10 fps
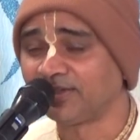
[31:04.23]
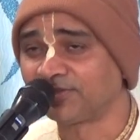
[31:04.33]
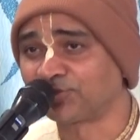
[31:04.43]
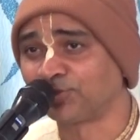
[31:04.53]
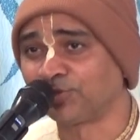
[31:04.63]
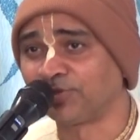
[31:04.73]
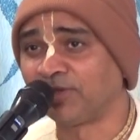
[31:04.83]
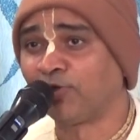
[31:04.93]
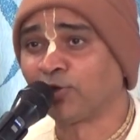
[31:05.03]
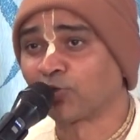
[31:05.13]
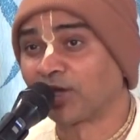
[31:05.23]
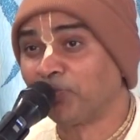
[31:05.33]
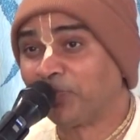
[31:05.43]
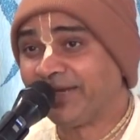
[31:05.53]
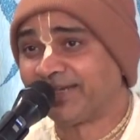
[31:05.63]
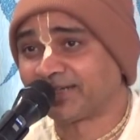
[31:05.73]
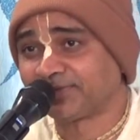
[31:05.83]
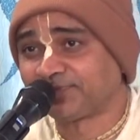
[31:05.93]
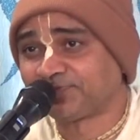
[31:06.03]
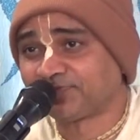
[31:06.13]
So they want to compete
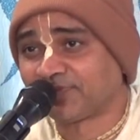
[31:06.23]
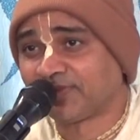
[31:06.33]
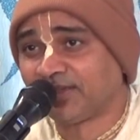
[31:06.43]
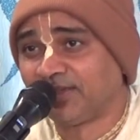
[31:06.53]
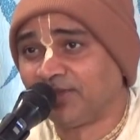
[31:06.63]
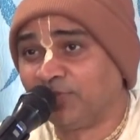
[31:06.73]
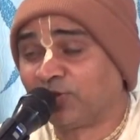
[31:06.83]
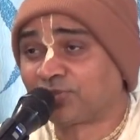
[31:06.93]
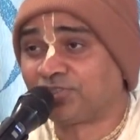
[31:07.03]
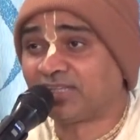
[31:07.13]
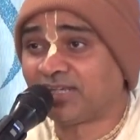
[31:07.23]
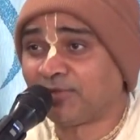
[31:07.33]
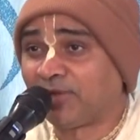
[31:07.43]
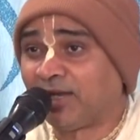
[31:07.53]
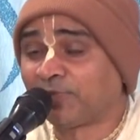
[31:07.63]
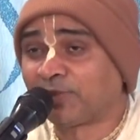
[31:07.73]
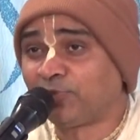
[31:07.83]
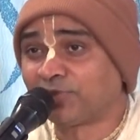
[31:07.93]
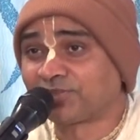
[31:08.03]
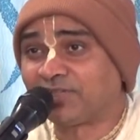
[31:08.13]
because Chaitanya
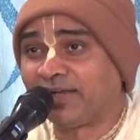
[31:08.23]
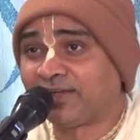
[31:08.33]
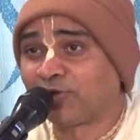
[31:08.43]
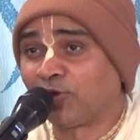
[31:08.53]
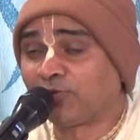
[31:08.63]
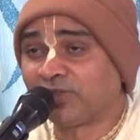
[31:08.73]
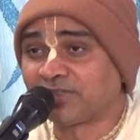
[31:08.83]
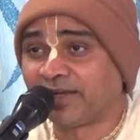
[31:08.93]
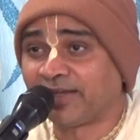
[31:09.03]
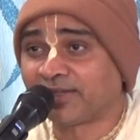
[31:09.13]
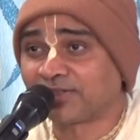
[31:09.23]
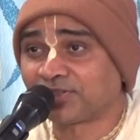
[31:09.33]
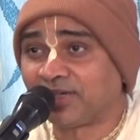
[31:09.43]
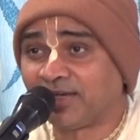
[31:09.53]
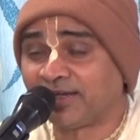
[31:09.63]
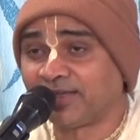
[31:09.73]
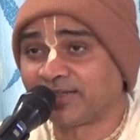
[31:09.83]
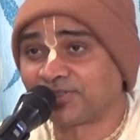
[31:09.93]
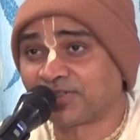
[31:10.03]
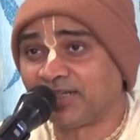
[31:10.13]
Mahaprabhu was chanting always Hare Krishna, Hare
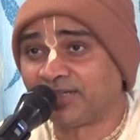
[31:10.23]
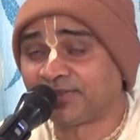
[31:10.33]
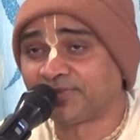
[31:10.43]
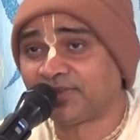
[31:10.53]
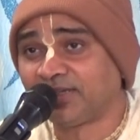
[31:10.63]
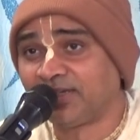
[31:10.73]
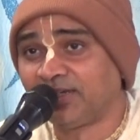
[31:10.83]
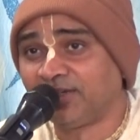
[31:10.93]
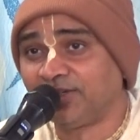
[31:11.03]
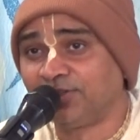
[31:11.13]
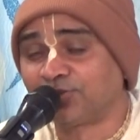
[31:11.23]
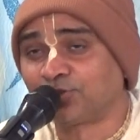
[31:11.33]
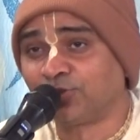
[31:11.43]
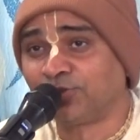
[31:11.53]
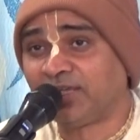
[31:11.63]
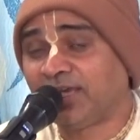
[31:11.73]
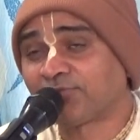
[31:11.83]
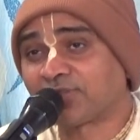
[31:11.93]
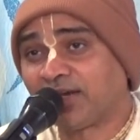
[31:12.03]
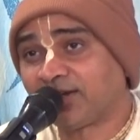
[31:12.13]
Krishna. So they
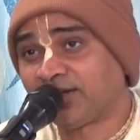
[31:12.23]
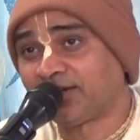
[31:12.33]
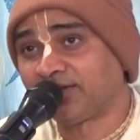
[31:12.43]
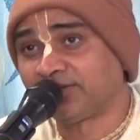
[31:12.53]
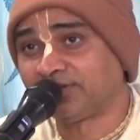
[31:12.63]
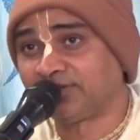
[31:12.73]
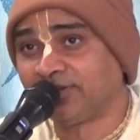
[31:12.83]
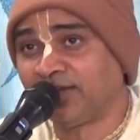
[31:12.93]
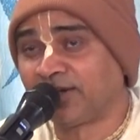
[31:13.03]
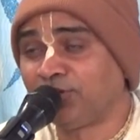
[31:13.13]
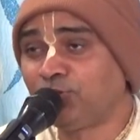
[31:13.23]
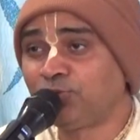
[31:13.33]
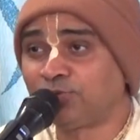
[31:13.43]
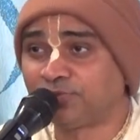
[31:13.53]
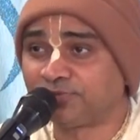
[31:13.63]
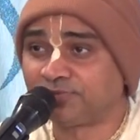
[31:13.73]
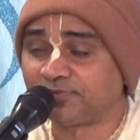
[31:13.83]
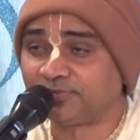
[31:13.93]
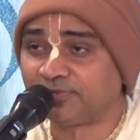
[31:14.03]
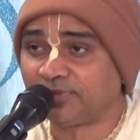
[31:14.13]
have started their new
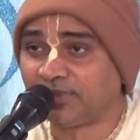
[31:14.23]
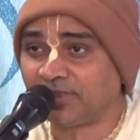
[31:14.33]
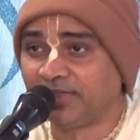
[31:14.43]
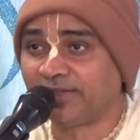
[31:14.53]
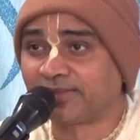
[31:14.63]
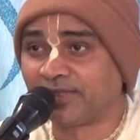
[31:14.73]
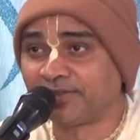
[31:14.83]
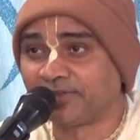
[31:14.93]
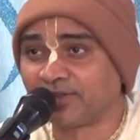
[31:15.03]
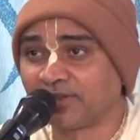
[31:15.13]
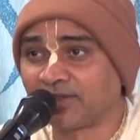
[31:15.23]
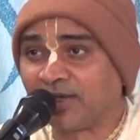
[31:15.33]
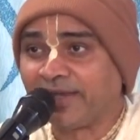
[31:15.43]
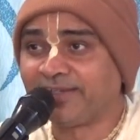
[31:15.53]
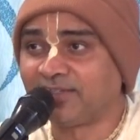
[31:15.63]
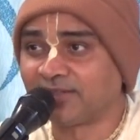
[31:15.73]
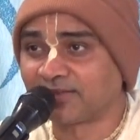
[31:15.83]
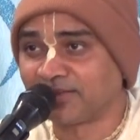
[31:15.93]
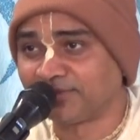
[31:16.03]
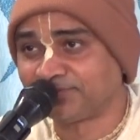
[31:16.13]
Kirtan, Kali
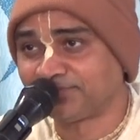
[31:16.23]
Kirtan.